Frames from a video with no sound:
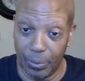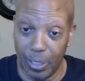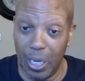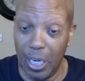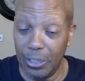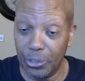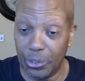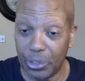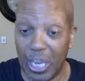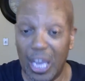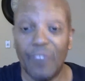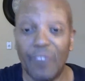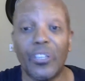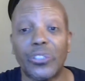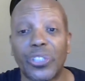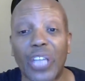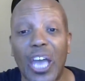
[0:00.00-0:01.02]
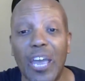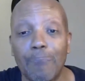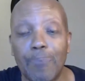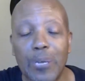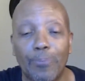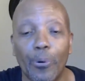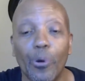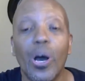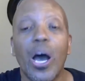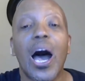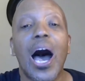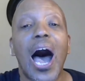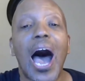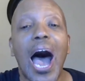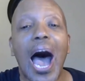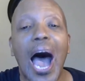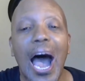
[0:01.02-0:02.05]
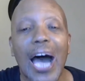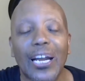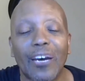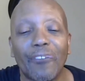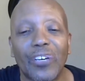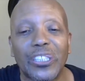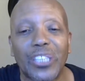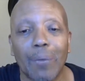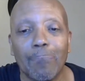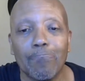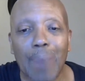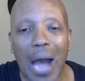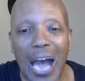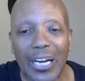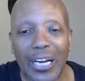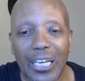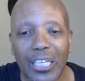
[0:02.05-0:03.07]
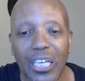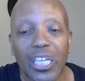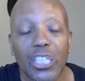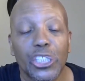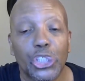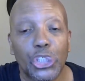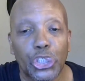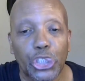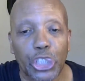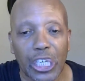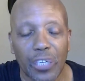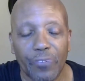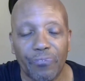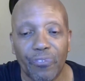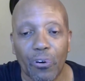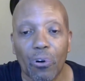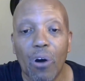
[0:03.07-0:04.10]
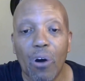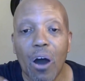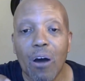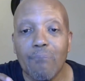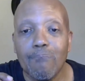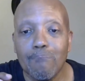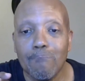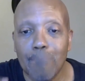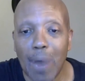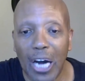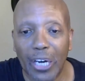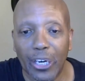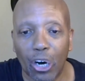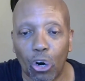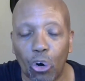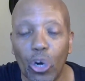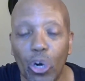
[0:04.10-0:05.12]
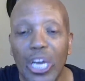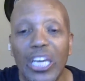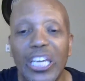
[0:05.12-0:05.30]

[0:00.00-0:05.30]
unsaved and saved people out of a demonic, sinful mud hole.